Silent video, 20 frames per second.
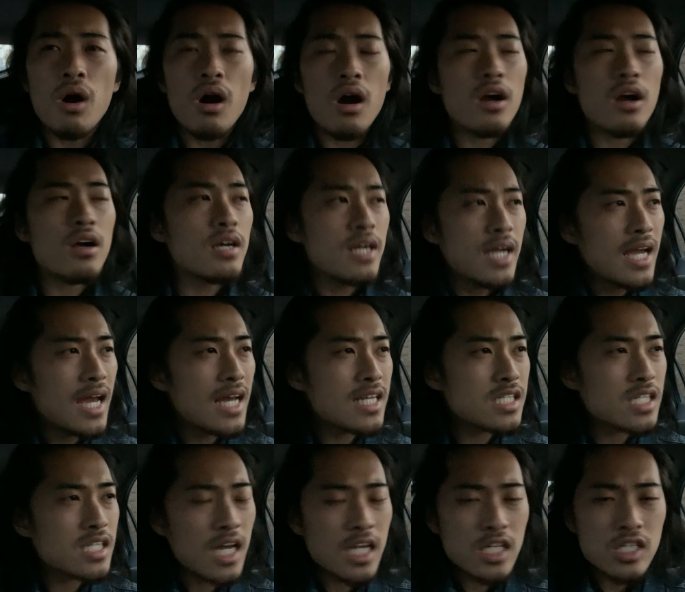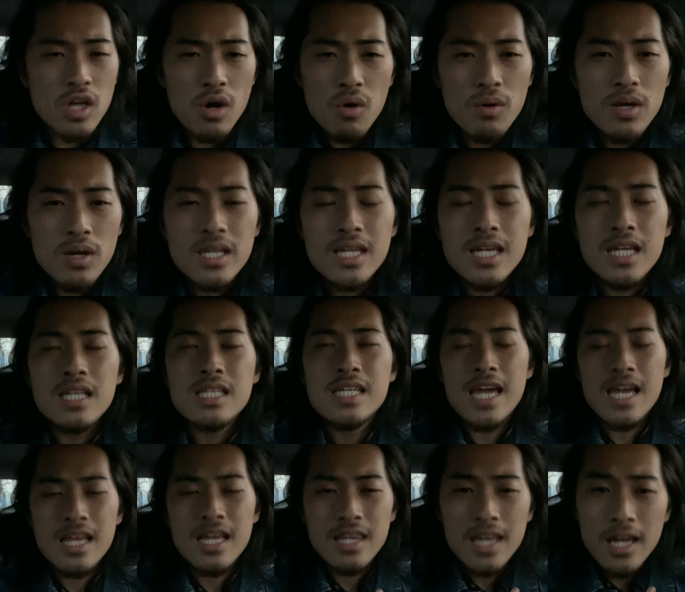are, it's like no one can
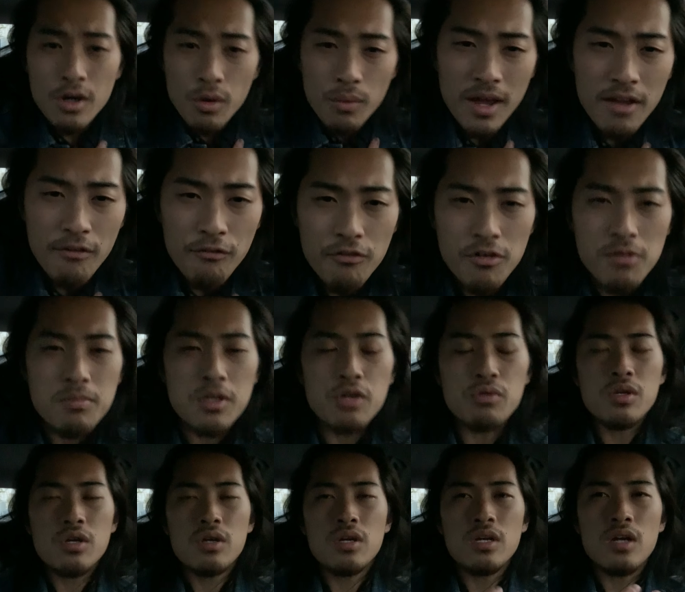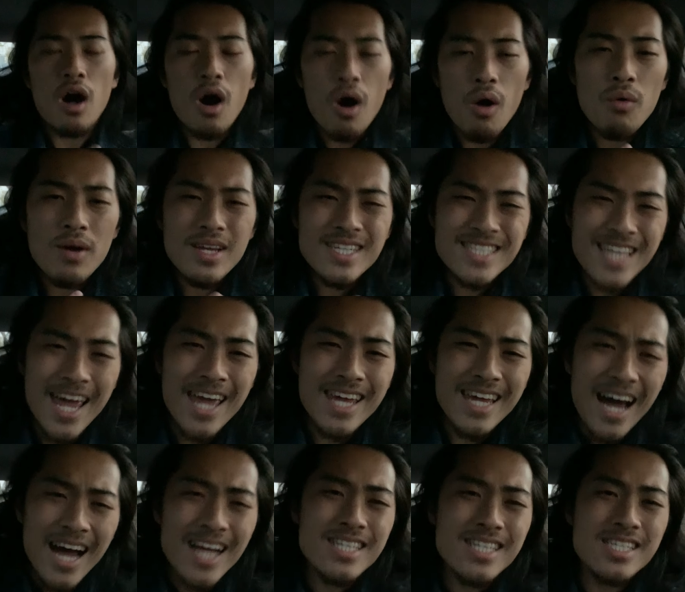take that away from you. You can always hang
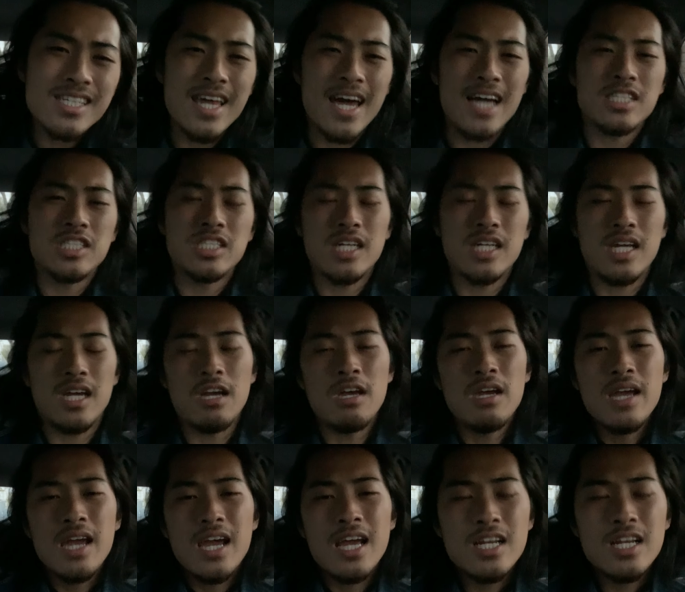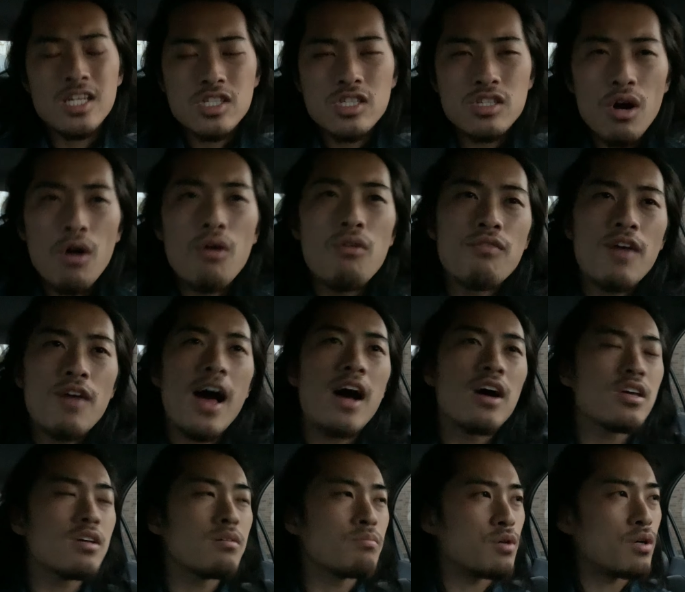on to that shit, and it's so
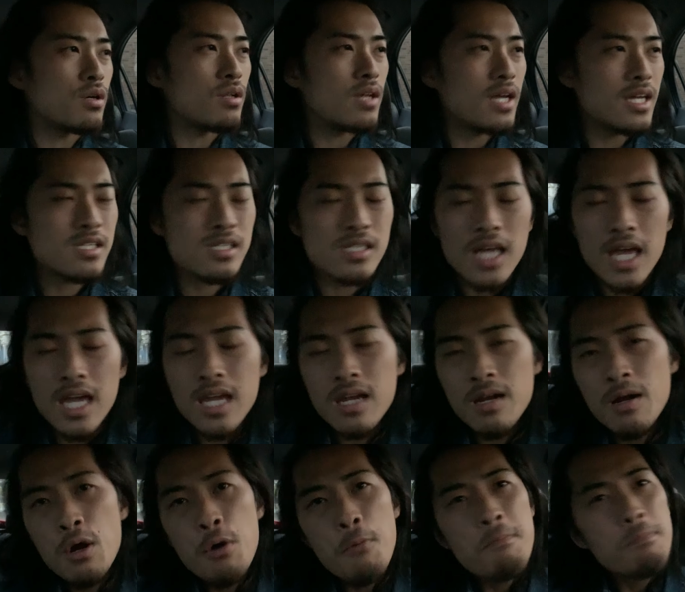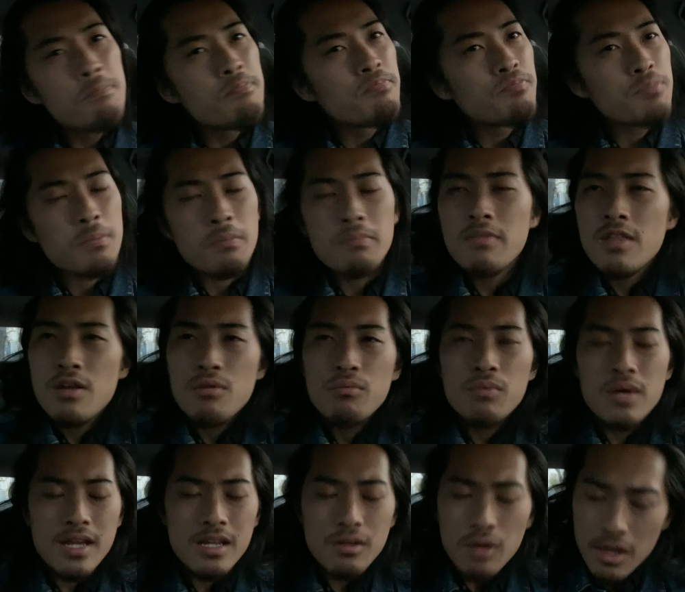valuable. It's like,
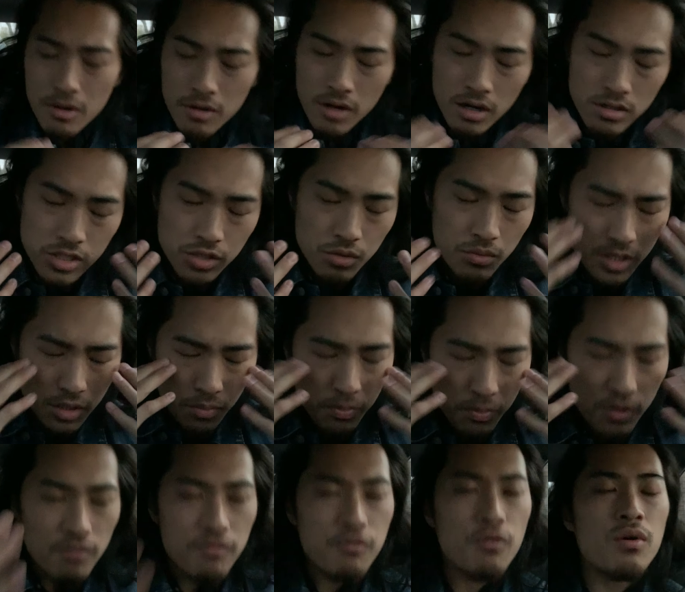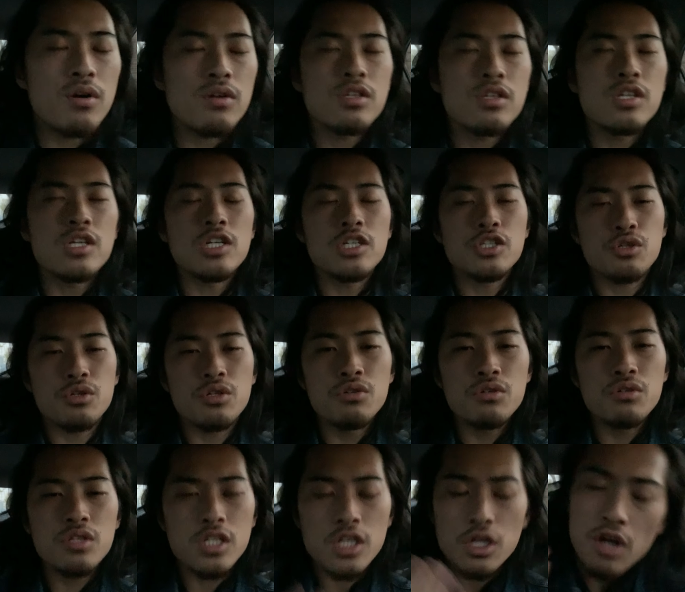and also when you put forth your
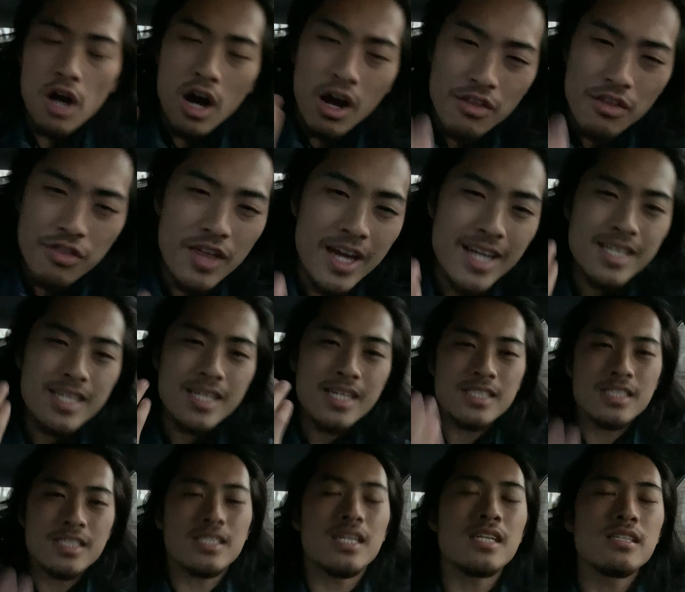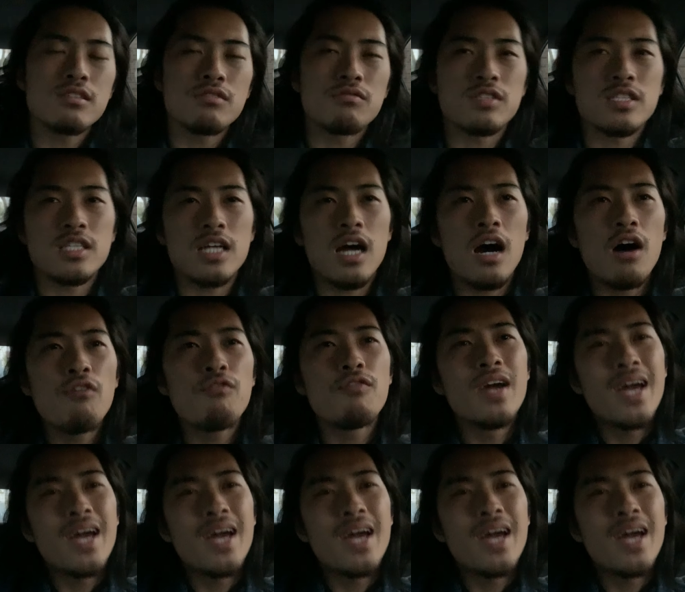truth, your authentic sense of self,